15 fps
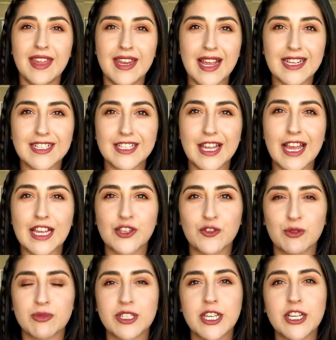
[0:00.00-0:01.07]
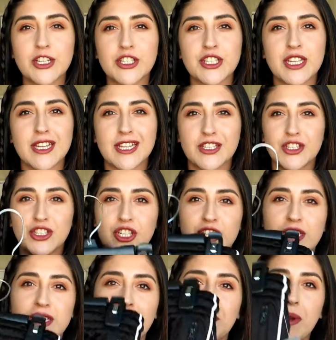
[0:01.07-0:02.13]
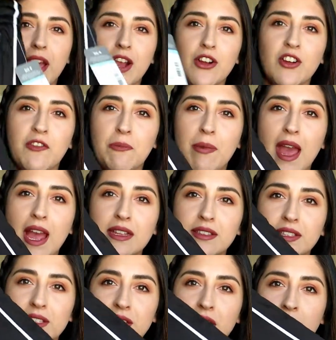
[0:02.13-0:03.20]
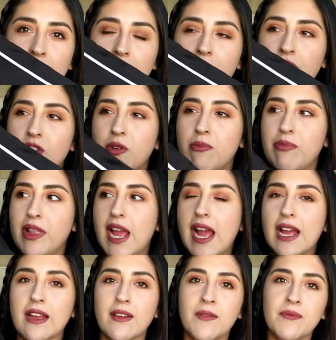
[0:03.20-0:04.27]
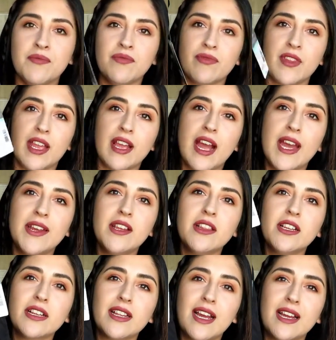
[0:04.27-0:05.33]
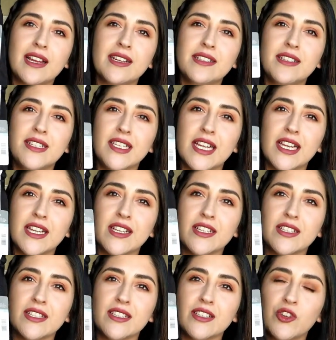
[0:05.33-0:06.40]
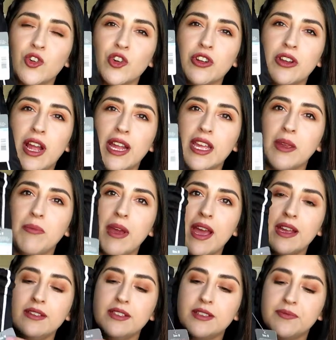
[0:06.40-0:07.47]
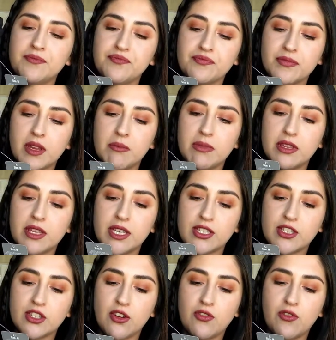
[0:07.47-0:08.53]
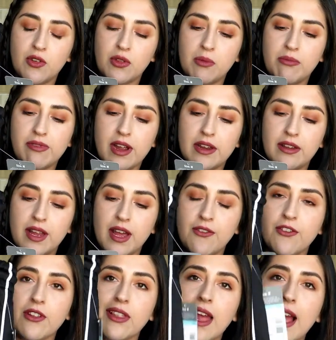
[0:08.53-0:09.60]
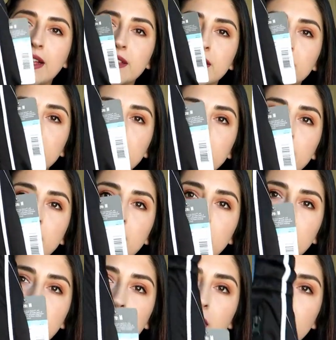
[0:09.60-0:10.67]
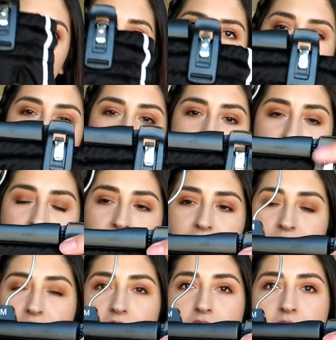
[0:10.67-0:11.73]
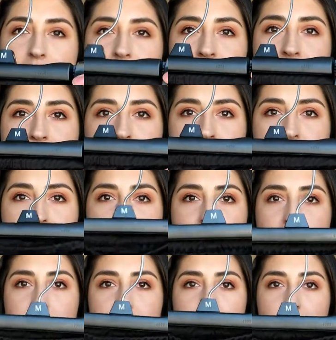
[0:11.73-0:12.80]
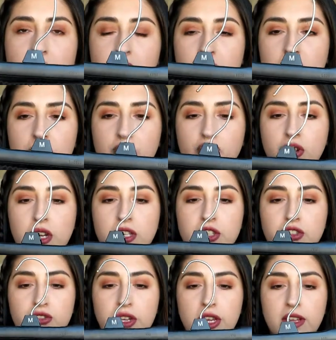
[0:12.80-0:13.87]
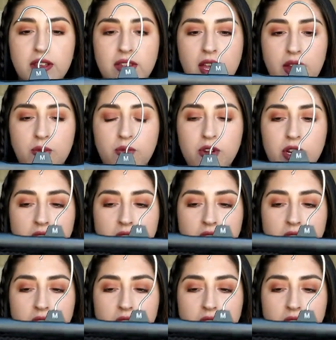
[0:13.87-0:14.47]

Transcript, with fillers: the next thing is from Sears and it's just a pair of pants they're black they kind of look like Adidas or Nike pants but these are from the brand Everlast they have a drawstring that